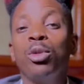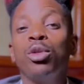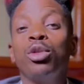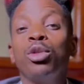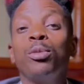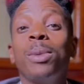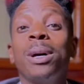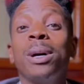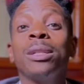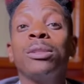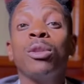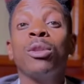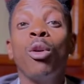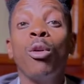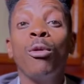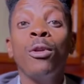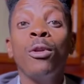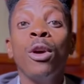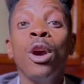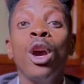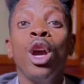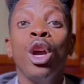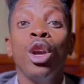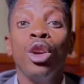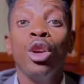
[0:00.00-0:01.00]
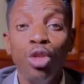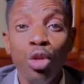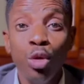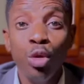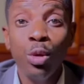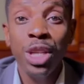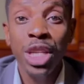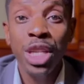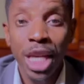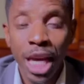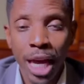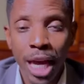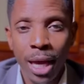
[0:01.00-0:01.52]
I'm not part of
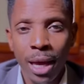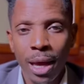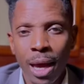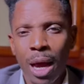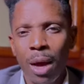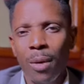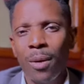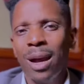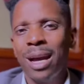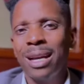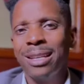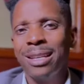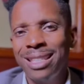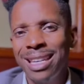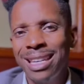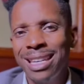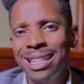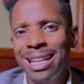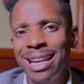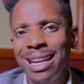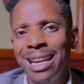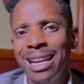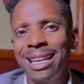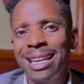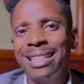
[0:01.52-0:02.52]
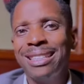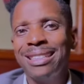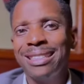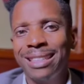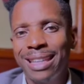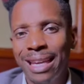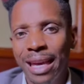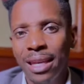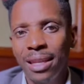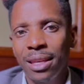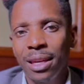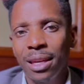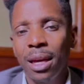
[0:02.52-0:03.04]
UDA. Our agenda
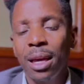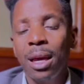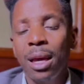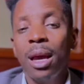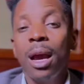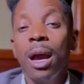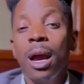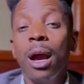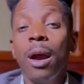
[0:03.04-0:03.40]
is Kenya.